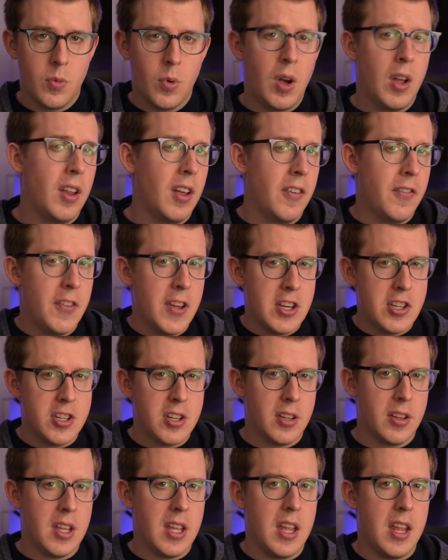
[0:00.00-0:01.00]
Well,
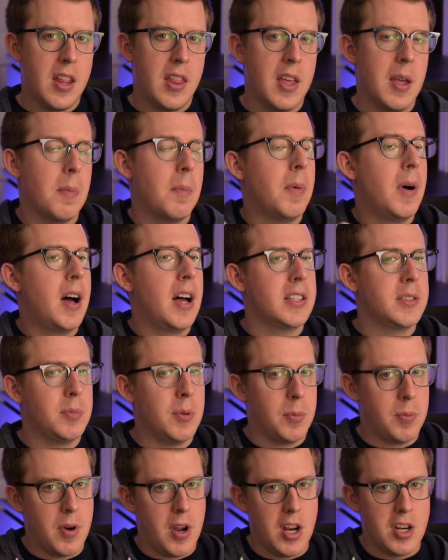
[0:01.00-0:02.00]
eventually, the
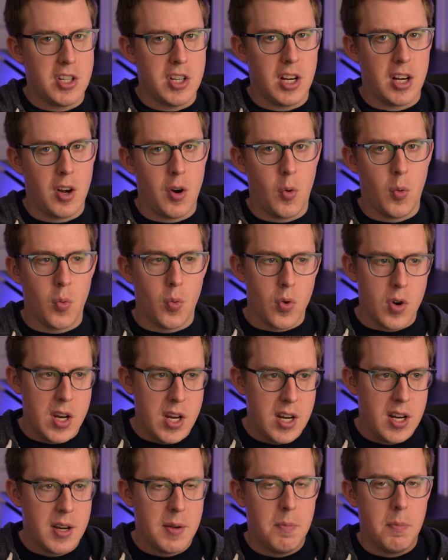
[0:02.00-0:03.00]
Impossible Project
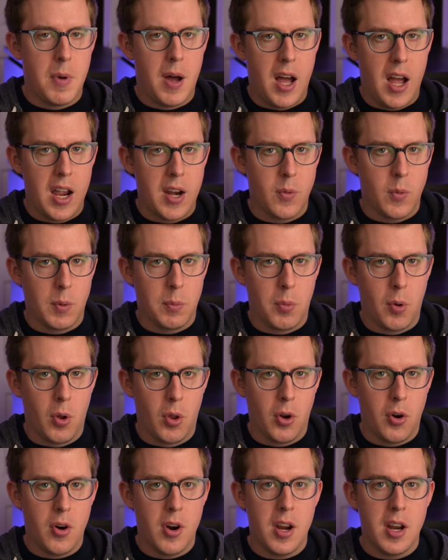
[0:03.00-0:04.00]
recombined with
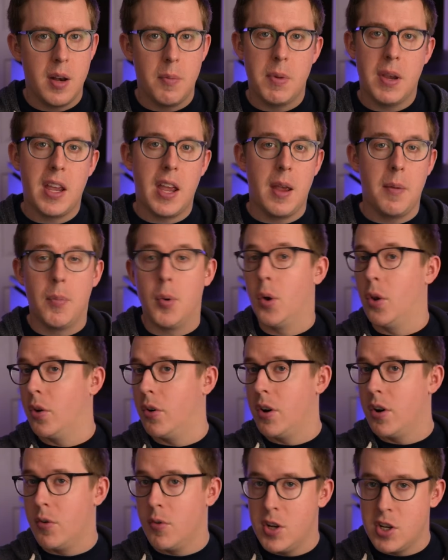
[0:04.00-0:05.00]
Polaroid and became
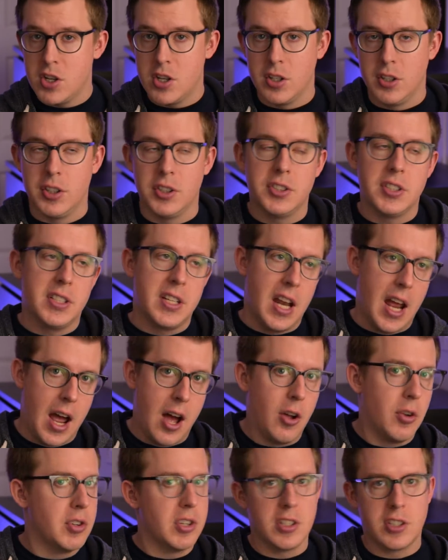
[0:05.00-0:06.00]
Polaroid Originals,
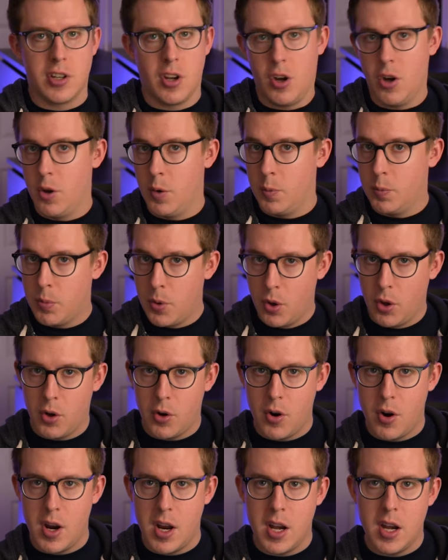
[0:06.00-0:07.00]
now just called
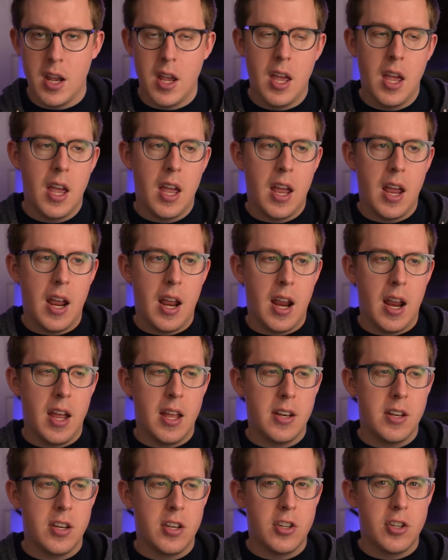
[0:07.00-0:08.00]
Polaroid.
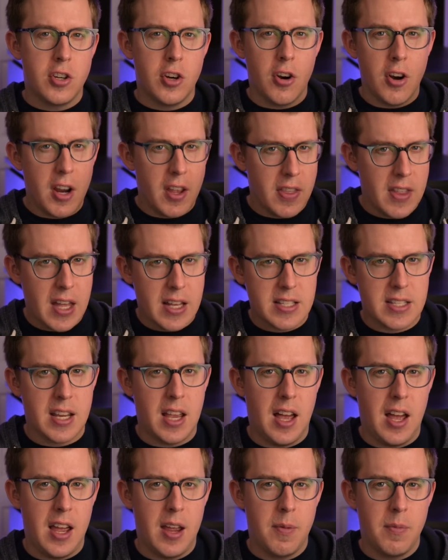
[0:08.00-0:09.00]
And during that
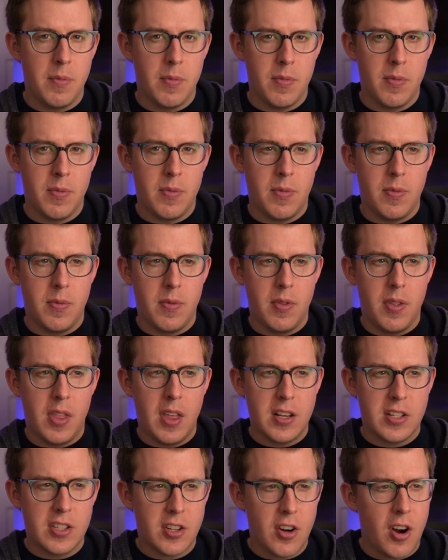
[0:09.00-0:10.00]
time,
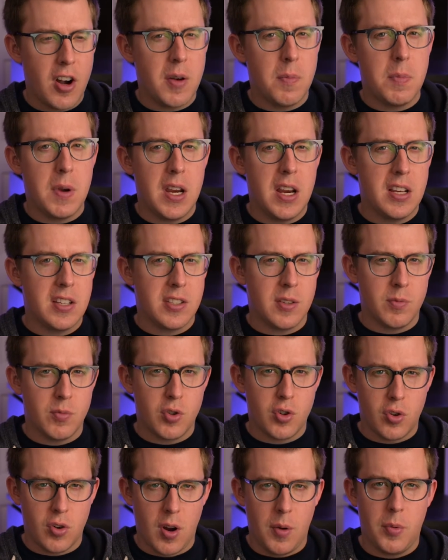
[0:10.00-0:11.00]
they started being some
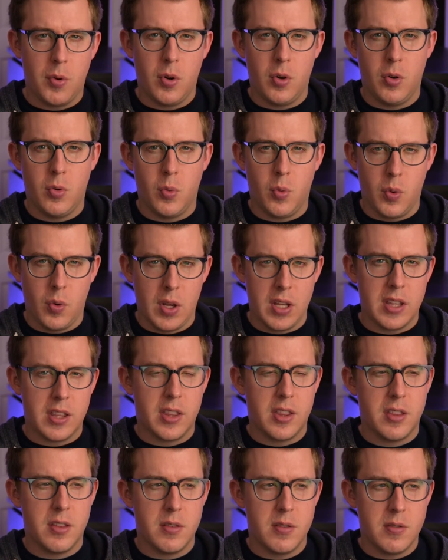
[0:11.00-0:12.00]
trouble
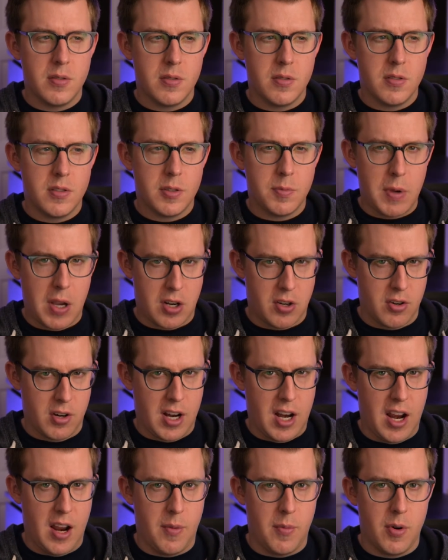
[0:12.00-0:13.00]
with
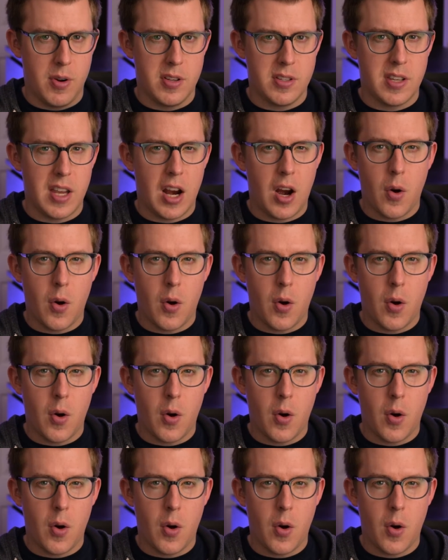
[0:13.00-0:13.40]
Spectra cameras.